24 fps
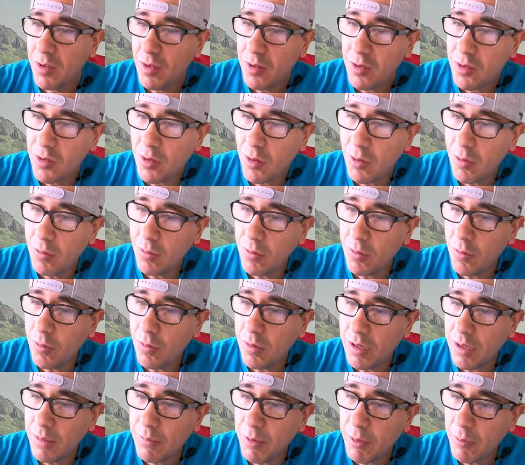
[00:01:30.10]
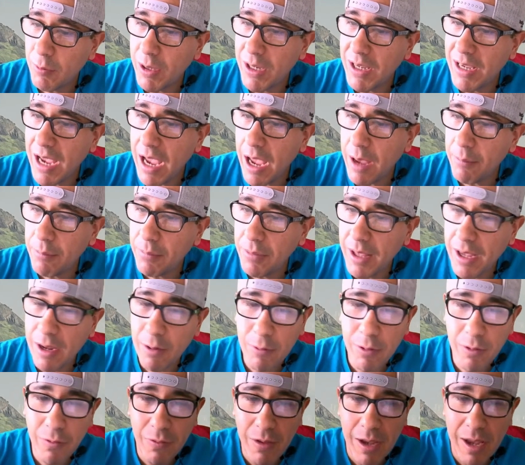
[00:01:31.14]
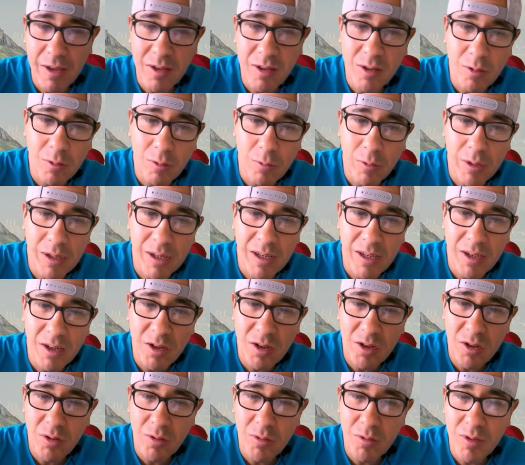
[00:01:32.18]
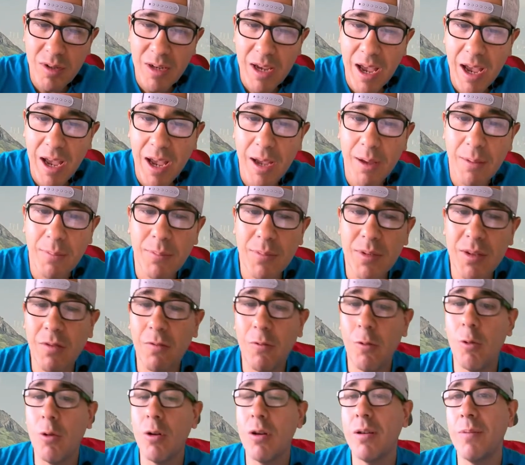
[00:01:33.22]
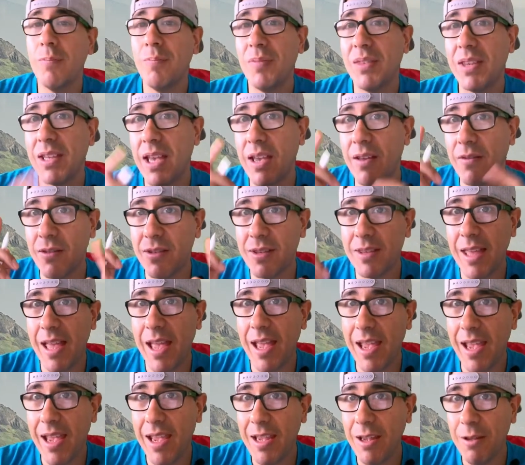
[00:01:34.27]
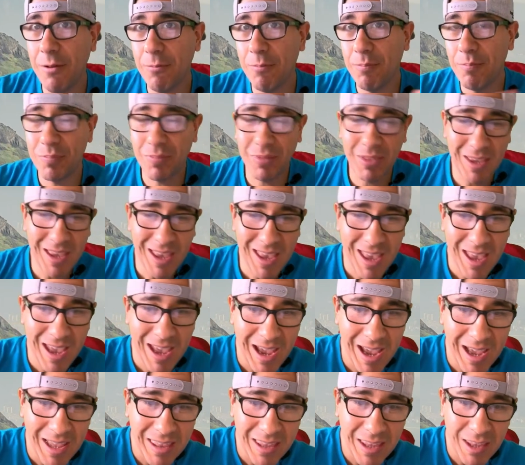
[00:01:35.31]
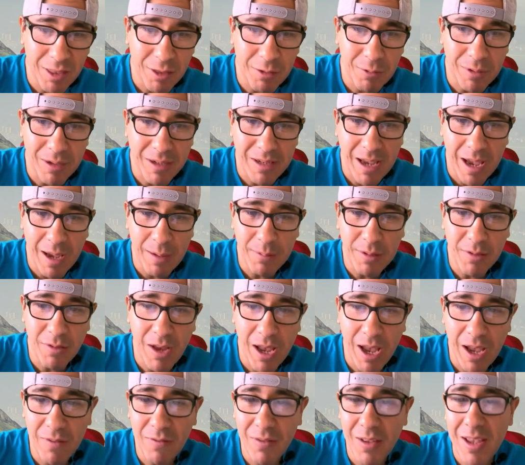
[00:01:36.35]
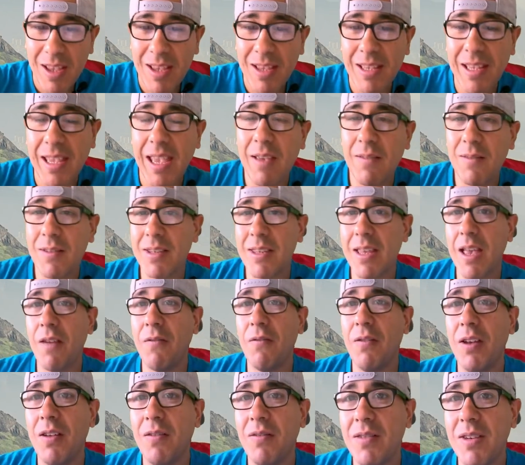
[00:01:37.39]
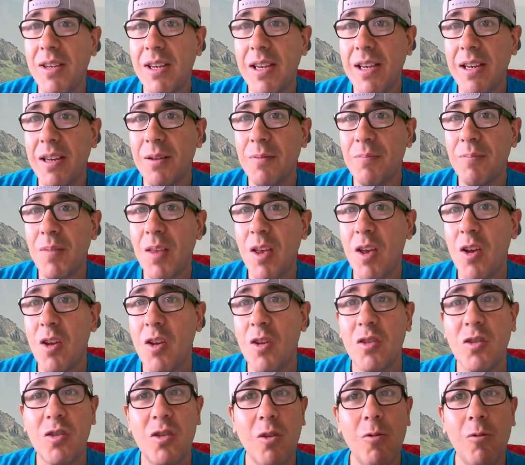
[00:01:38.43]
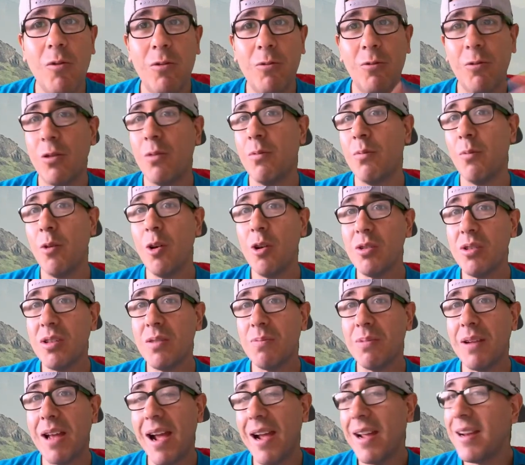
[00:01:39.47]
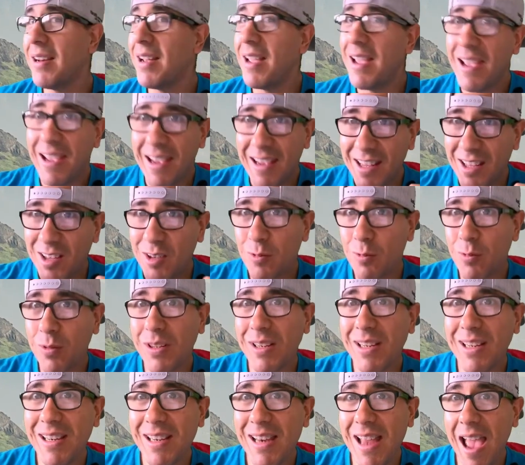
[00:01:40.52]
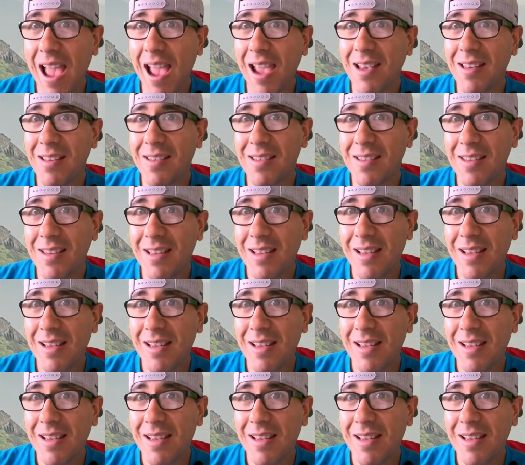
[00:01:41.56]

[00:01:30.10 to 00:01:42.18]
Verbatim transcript: So let me recap that real fast. We did 2 times 4 gave us that 8, and then 3 times 5 gave us that 15. So when we're multiplying, it's really nice,